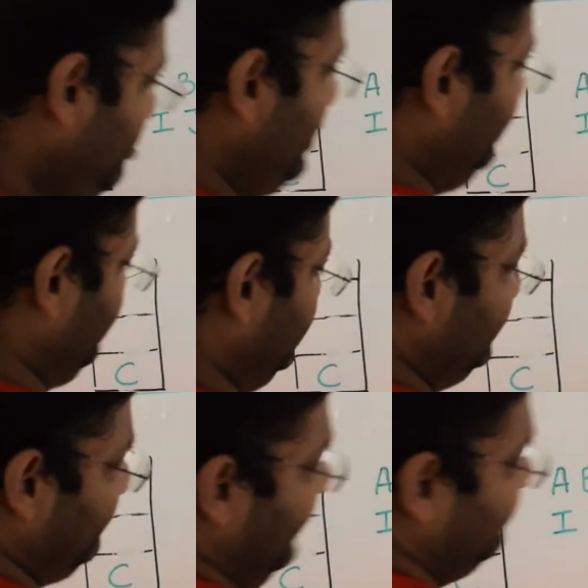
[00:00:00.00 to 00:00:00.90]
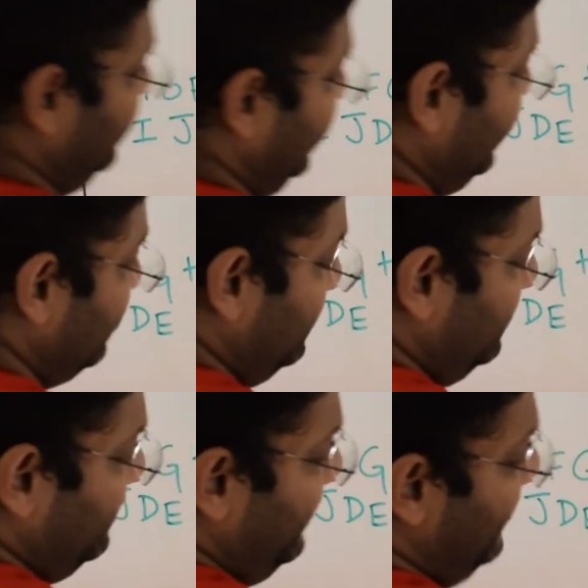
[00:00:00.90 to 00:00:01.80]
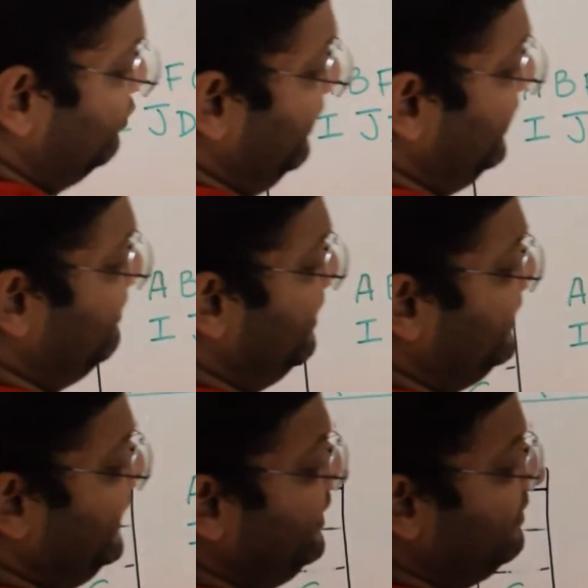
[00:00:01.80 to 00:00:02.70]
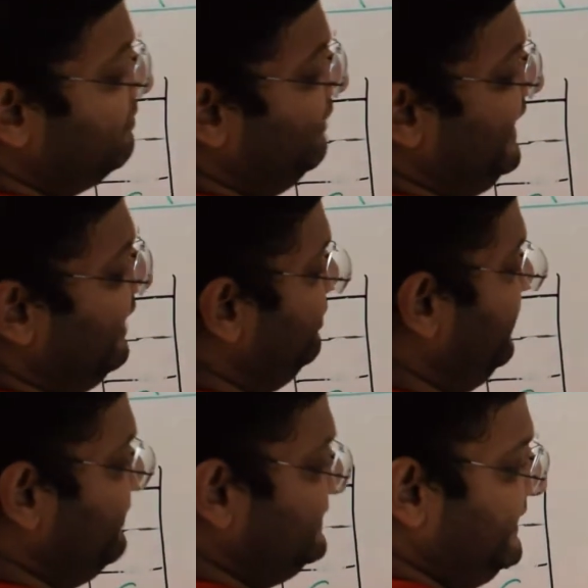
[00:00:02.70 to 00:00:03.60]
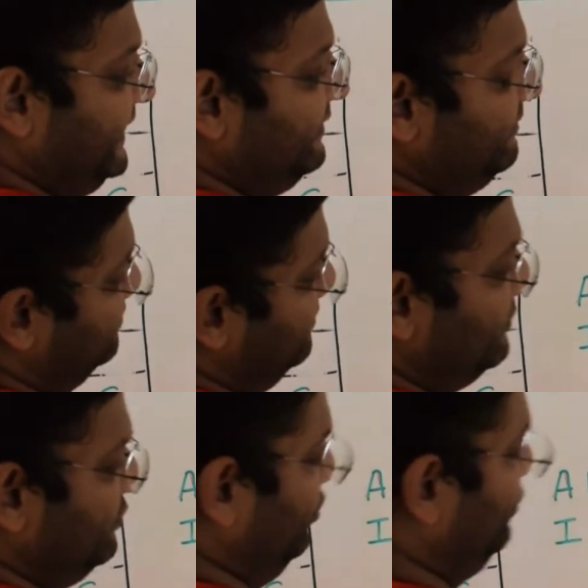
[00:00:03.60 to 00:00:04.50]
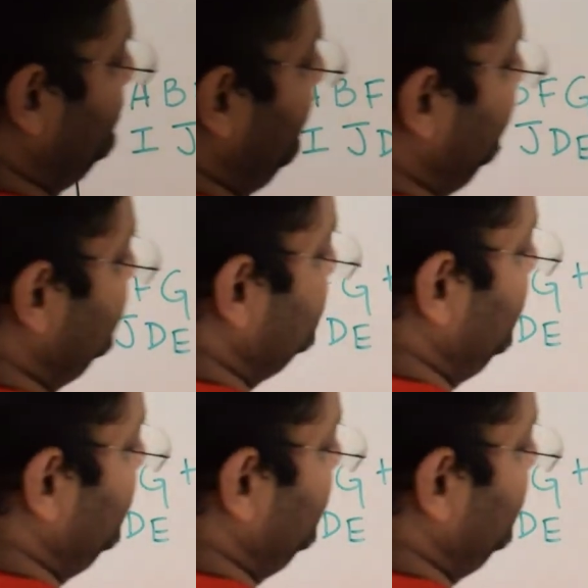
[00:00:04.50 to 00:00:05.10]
So in this case E has one neighbor D, but has been visited. No use of us.